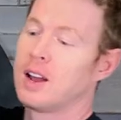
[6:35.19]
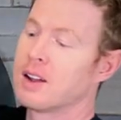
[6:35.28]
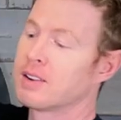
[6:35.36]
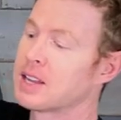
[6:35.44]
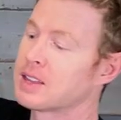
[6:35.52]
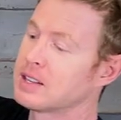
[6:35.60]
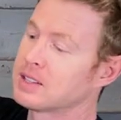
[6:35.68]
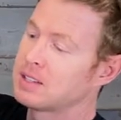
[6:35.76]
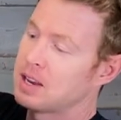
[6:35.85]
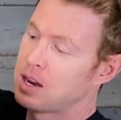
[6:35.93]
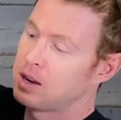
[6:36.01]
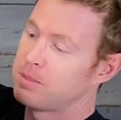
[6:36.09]
I've got that
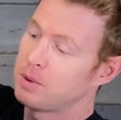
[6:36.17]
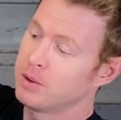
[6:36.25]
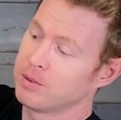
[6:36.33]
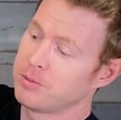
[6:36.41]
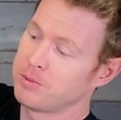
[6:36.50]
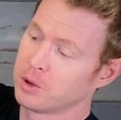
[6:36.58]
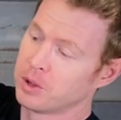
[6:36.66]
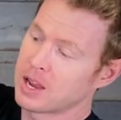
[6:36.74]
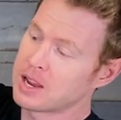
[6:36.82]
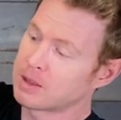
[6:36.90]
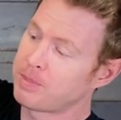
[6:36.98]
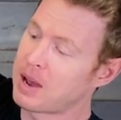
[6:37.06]
same
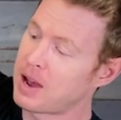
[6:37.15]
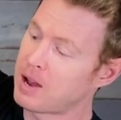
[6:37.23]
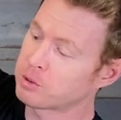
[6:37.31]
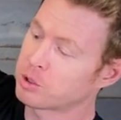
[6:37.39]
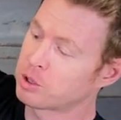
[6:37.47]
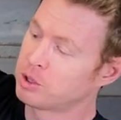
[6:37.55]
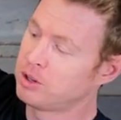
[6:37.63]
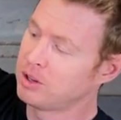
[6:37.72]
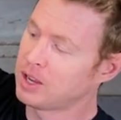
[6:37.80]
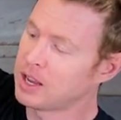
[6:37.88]
full-length pouch.